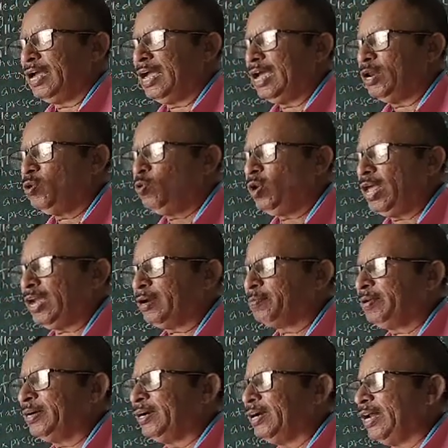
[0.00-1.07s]

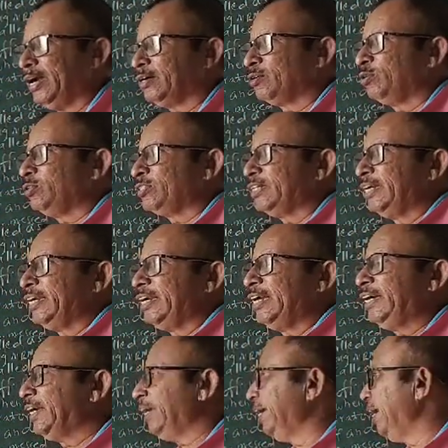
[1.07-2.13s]
Allolactose,
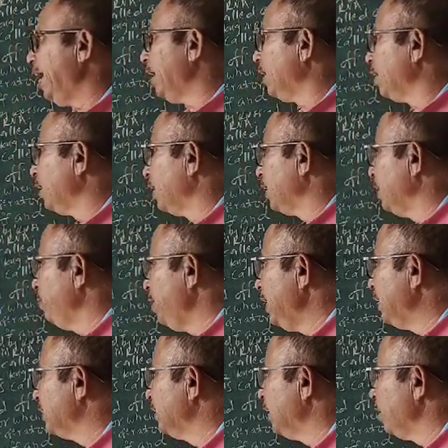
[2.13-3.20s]
it
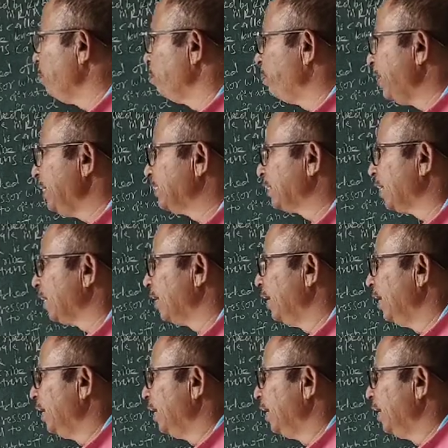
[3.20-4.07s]
inactivates the repressor